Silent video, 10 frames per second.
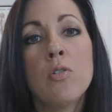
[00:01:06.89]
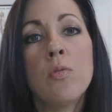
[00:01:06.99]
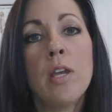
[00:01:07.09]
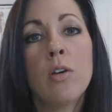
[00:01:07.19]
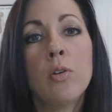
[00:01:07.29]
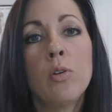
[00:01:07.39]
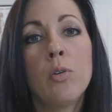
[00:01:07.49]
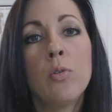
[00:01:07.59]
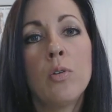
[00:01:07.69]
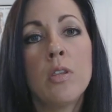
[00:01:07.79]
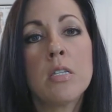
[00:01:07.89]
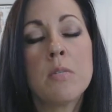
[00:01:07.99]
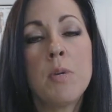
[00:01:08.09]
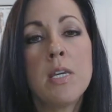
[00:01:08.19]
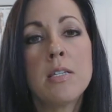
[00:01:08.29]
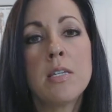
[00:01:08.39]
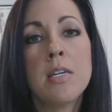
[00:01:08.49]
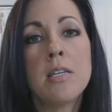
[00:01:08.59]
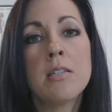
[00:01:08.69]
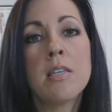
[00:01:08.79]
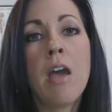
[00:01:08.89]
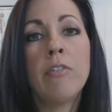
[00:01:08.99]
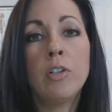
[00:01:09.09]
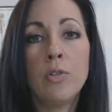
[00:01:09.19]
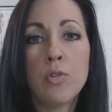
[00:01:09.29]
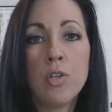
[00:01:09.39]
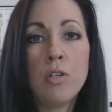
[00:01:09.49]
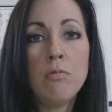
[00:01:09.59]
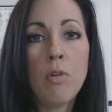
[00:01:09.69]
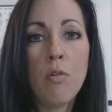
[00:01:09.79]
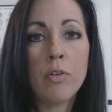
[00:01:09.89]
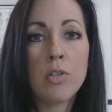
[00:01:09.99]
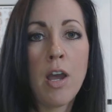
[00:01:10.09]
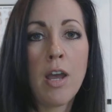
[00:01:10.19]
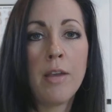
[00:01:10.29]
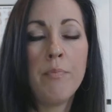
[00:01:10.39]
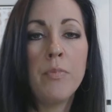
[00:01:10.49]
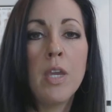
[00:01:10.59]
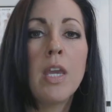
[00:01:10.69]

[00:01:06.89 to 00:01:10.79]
to include the species evolution over time,